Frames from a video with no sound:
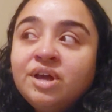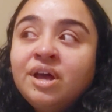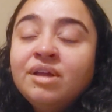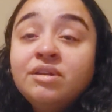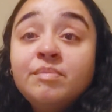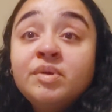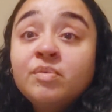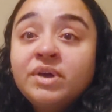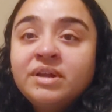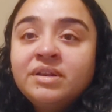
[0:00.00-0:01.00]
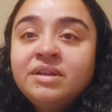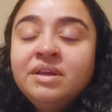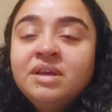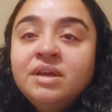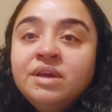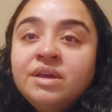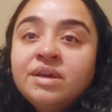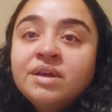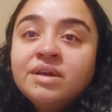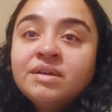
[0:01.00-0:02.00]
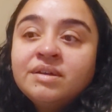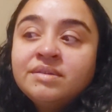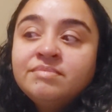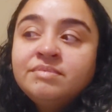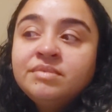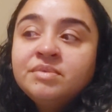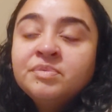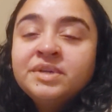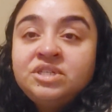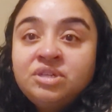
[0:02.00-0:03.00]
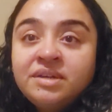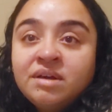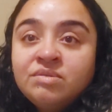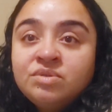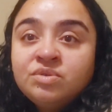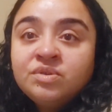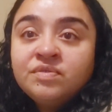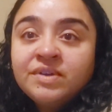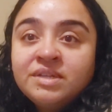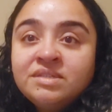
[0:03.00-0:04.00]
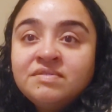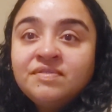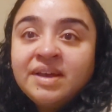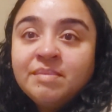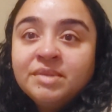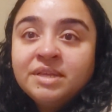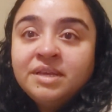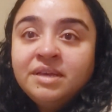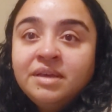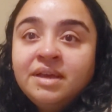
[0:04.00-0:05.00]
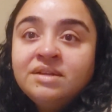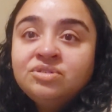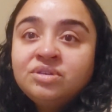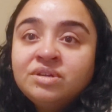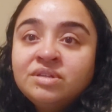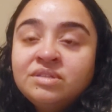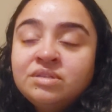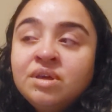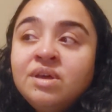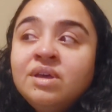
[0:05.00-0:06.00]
Uh, number one, uh, reaching out to your friends and family and just